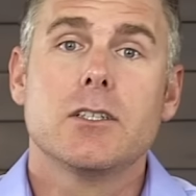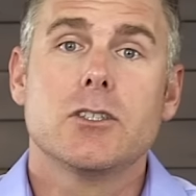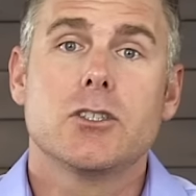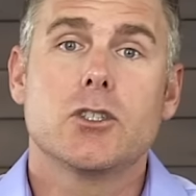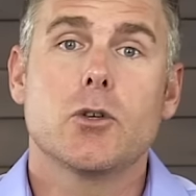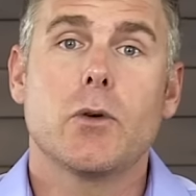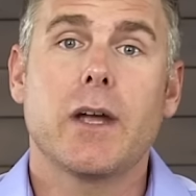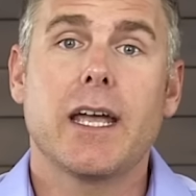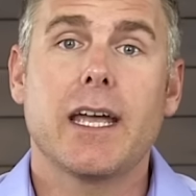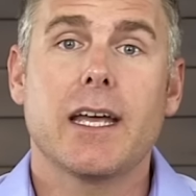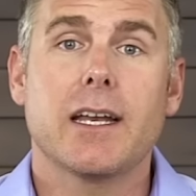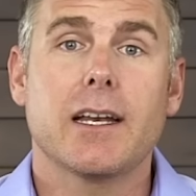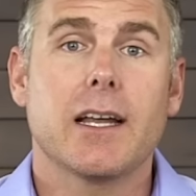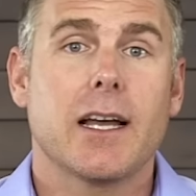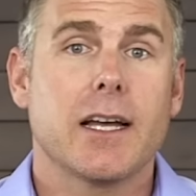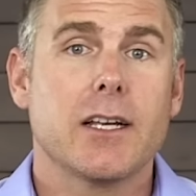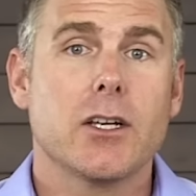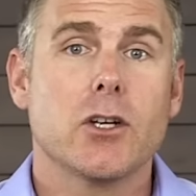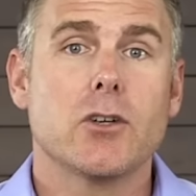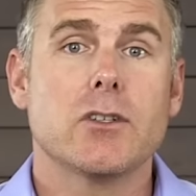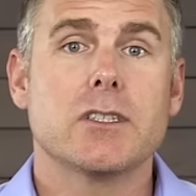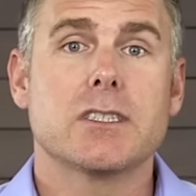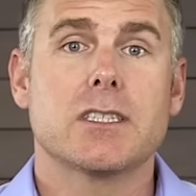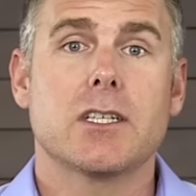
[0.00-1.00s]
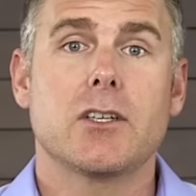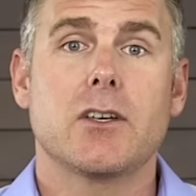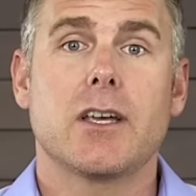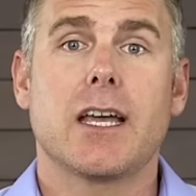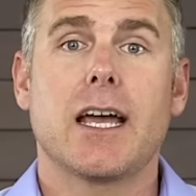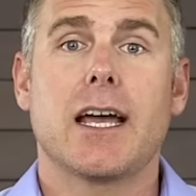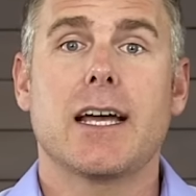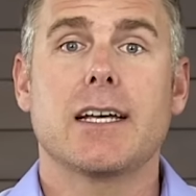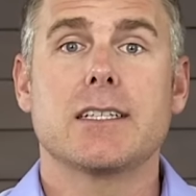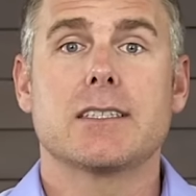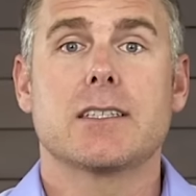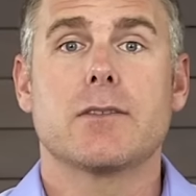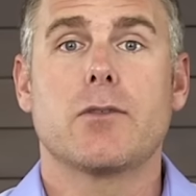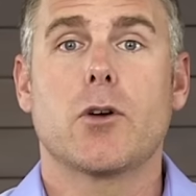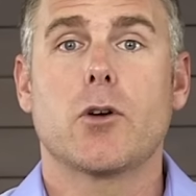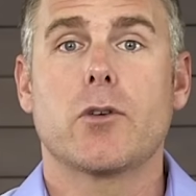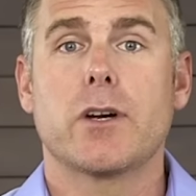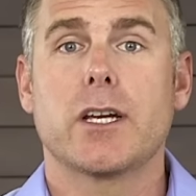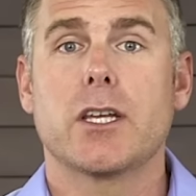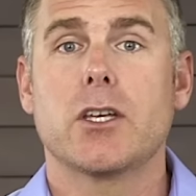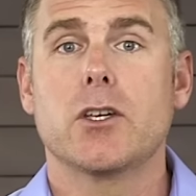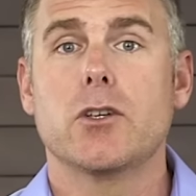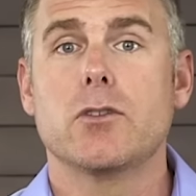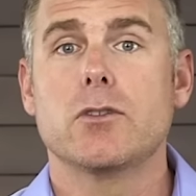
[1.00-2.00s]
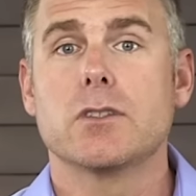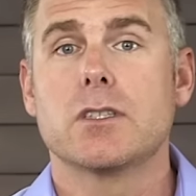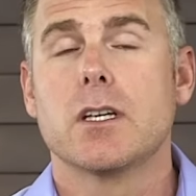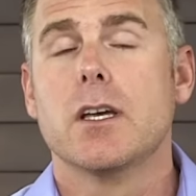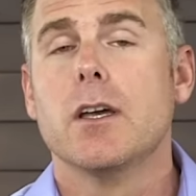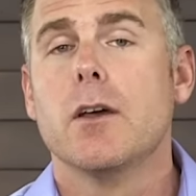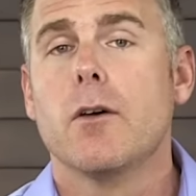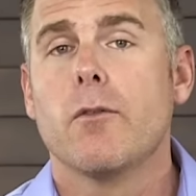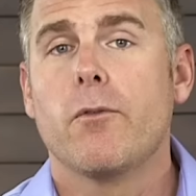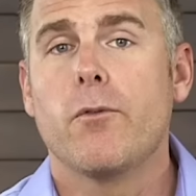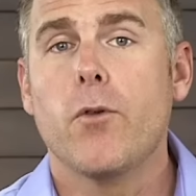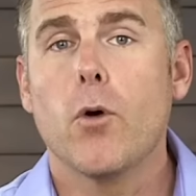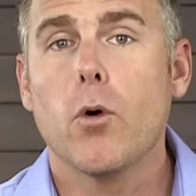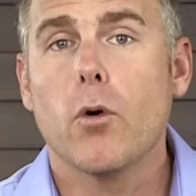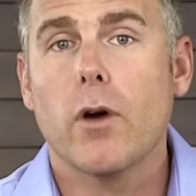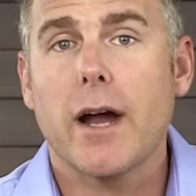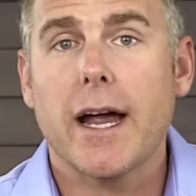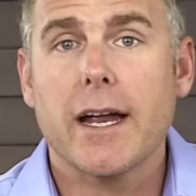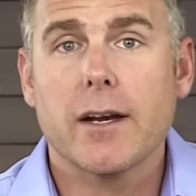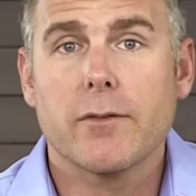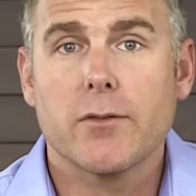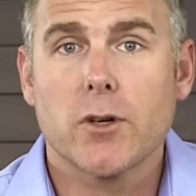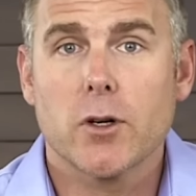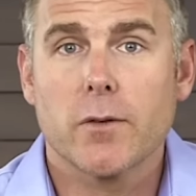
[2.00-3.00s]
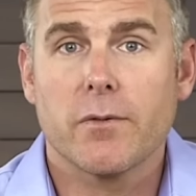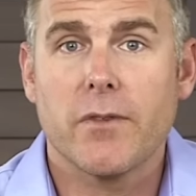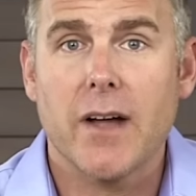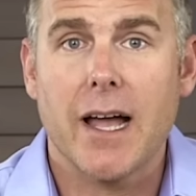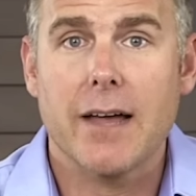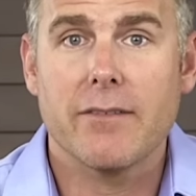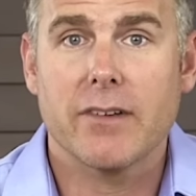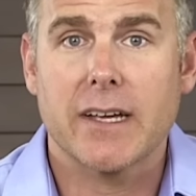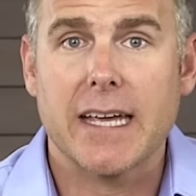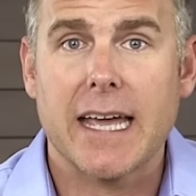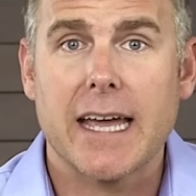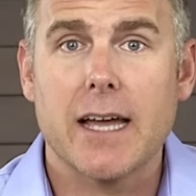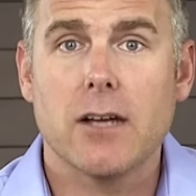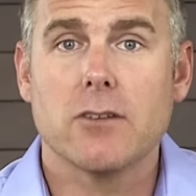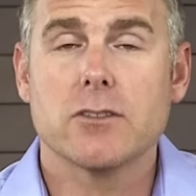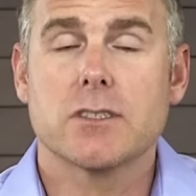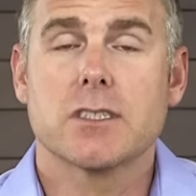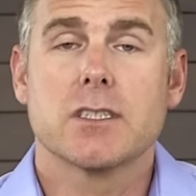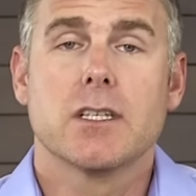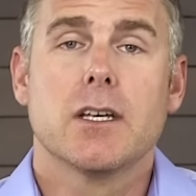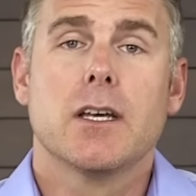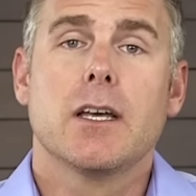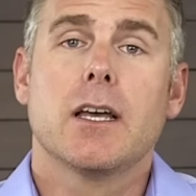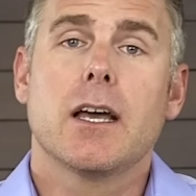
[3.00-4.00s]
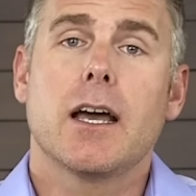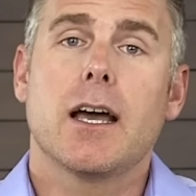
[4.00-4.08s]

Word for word: Joanne, I noticed that you guys have already used 4 out of your 5 accounts.